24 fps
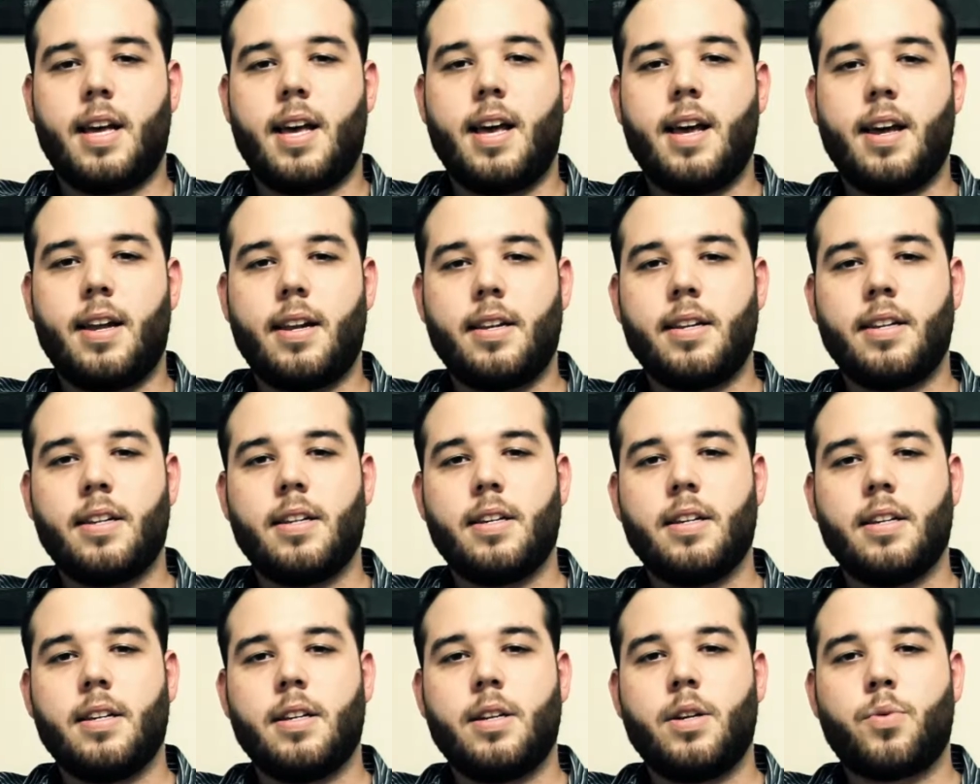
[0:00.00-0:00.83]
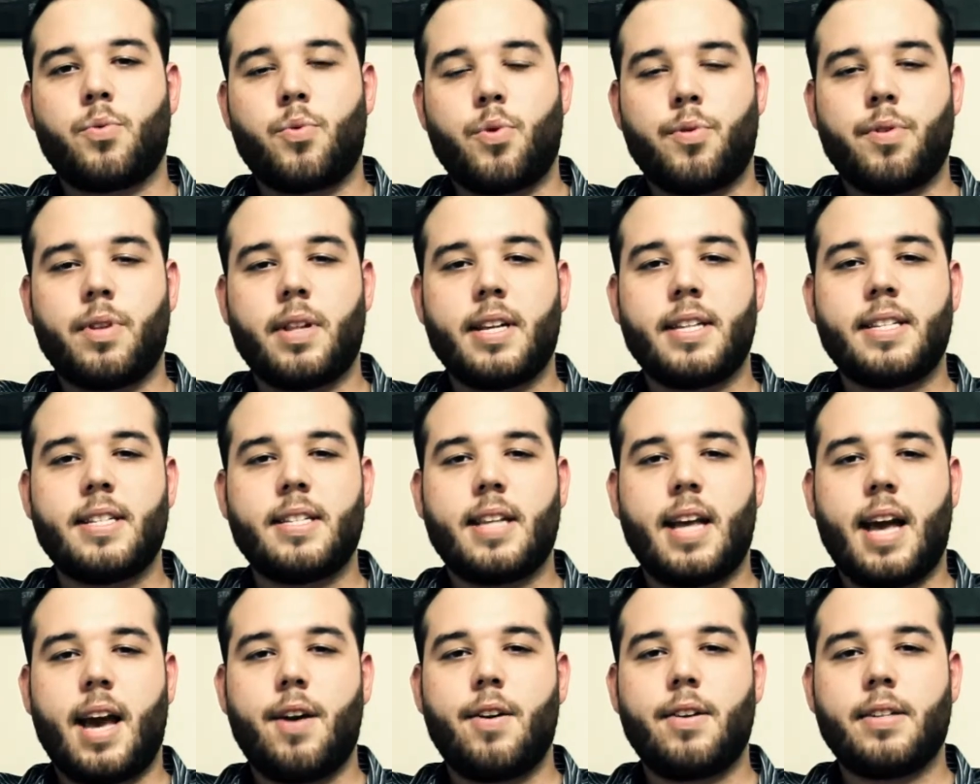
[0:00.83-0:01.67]
And we're releasing
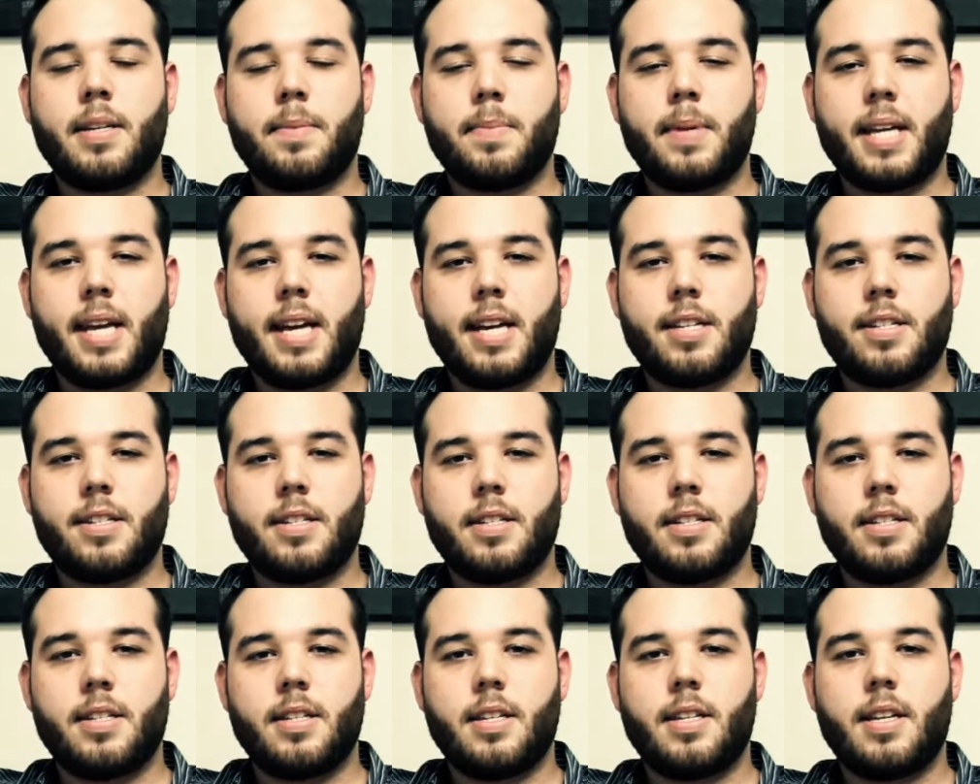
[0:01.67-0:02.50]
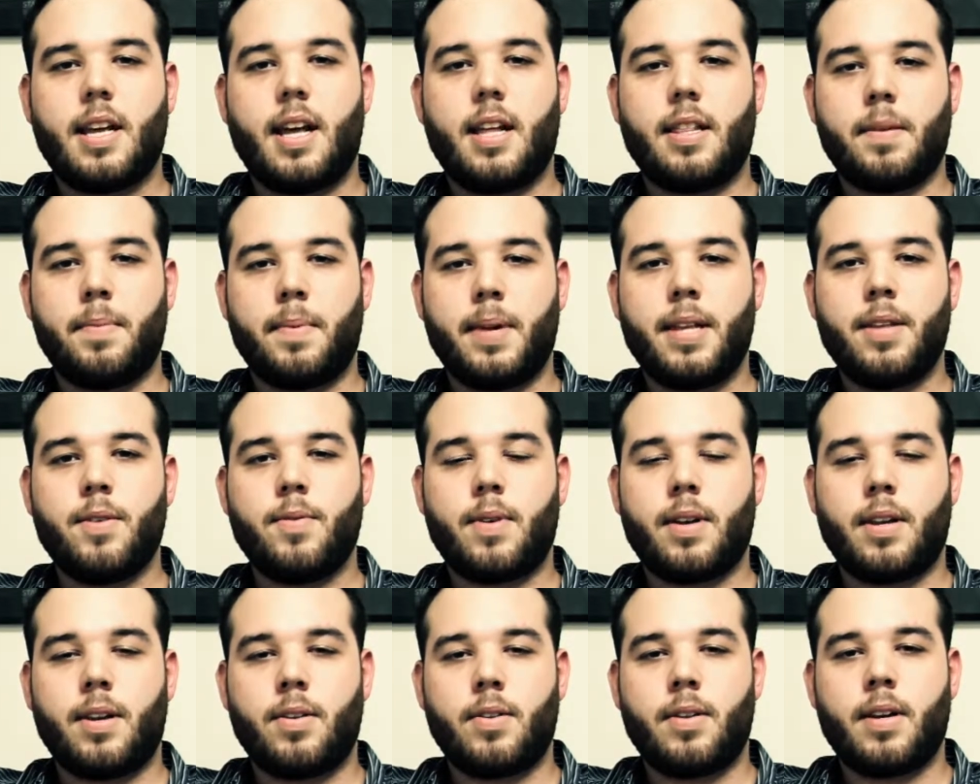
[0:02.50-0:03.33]
the iOS application and the
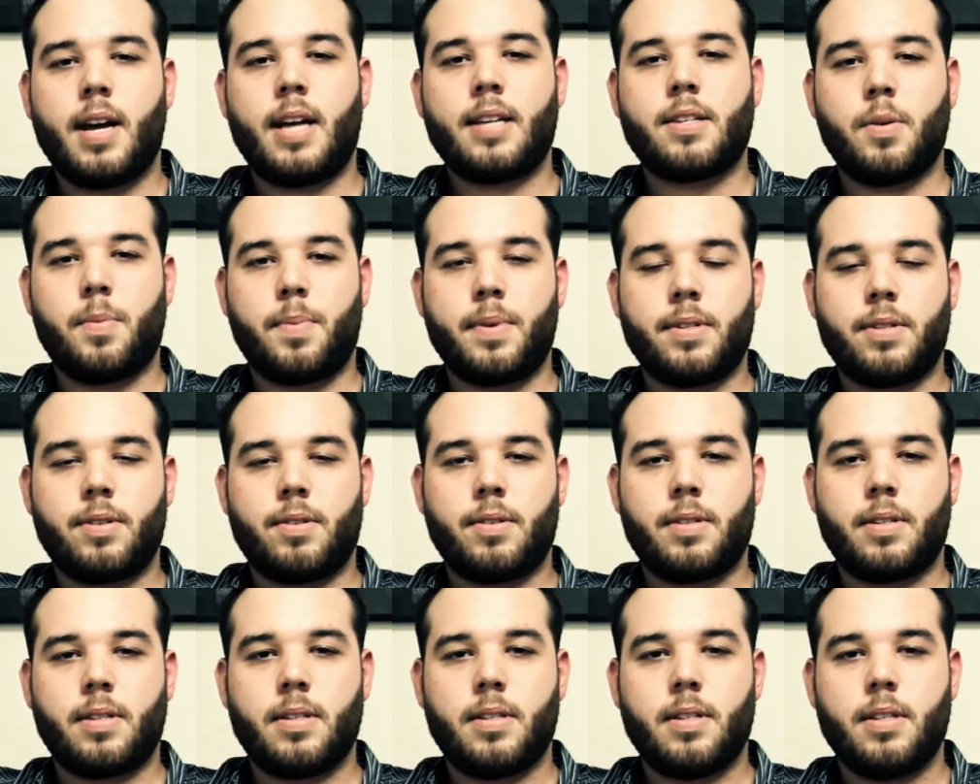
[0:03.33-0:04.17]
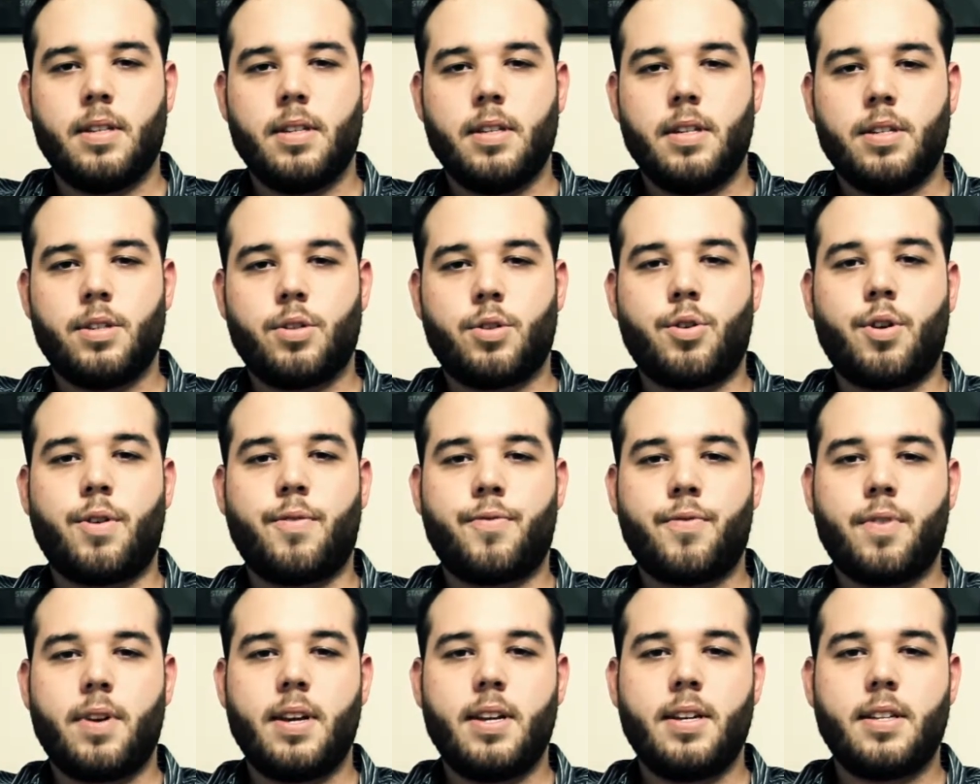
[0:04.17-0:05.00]
Arduino as open source, so you're
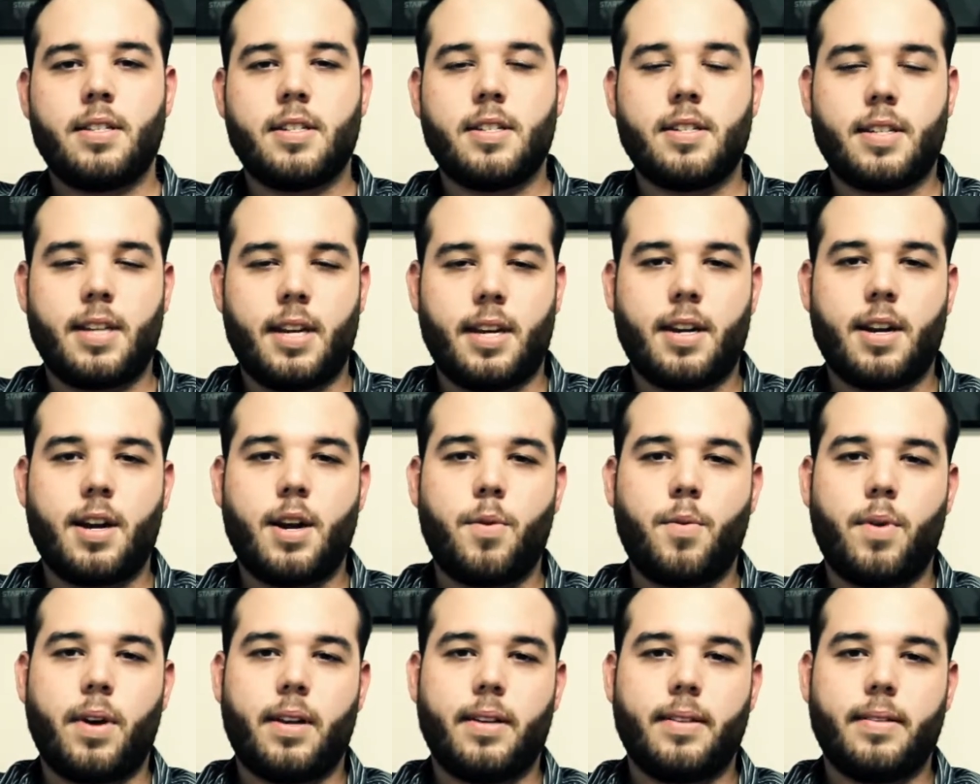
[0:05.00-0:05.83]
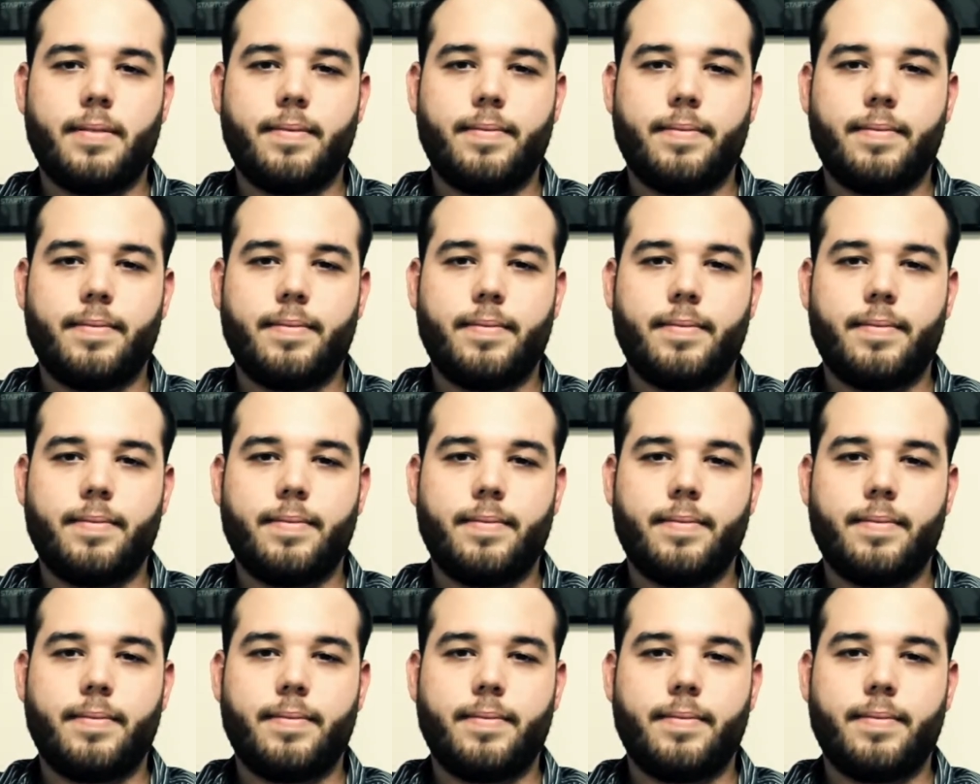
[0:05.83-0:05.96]
free to tinker away.